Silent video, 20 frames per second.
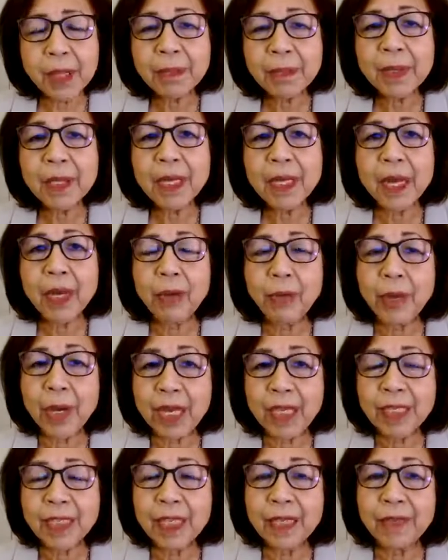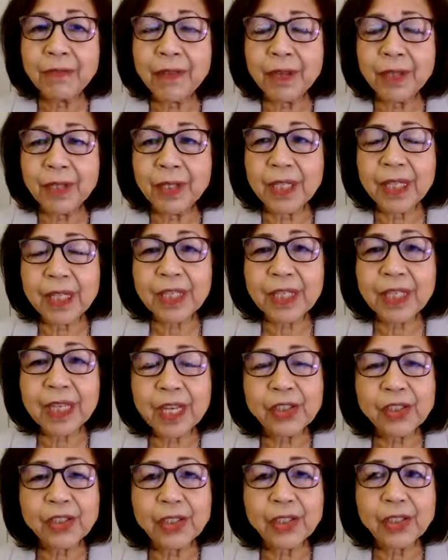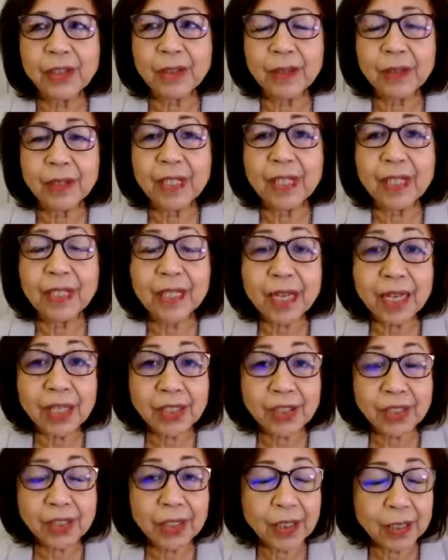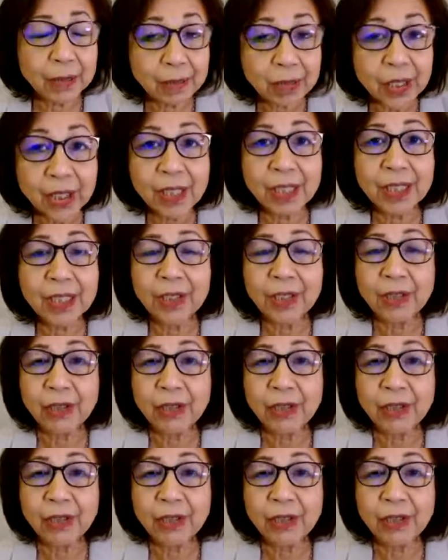people are waiting for the international community